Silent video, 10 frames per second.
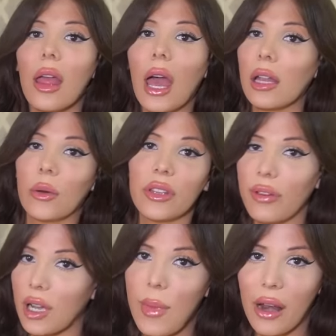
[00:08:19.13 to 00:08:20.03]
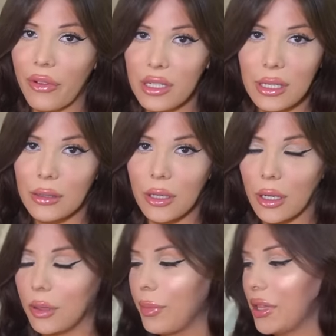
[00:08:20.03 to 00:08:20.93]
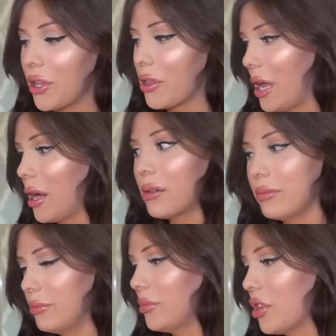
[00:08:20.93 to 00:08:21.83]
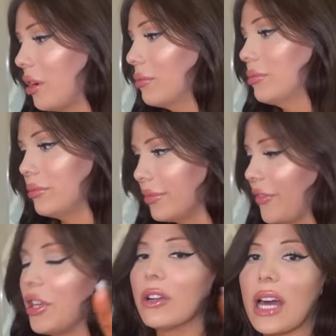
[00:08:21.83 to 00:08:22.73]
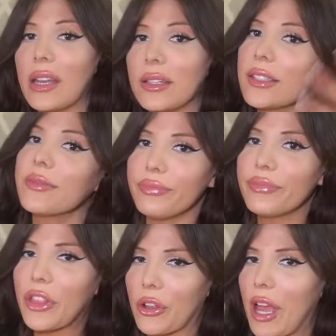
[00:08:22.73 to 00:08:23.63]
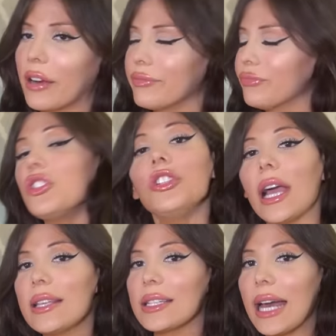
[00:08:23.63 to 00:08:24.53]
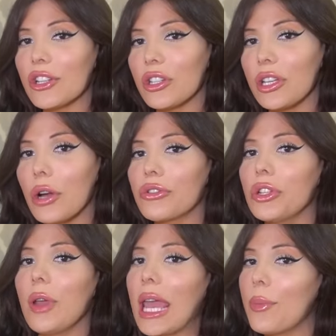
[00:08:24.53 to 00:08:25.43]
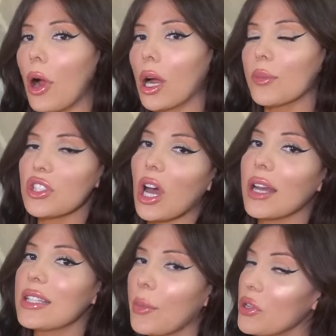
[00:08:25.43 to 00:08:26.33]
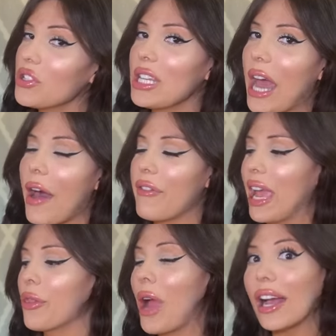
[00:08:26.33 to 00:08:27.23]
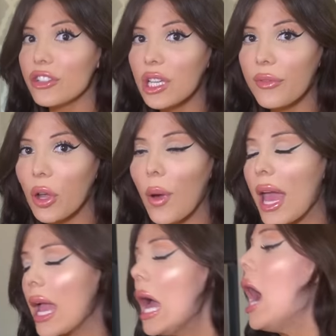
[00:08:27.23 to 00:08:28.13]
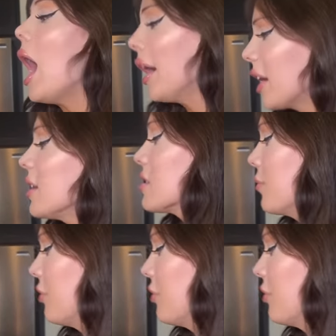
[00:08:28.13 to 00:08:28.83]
I don't know what the, f the metaverse is, girl, but they're there. So if you know what that is, they're there. So you guys can actually go to ape arms dot w t f, and they're actually giving away a custom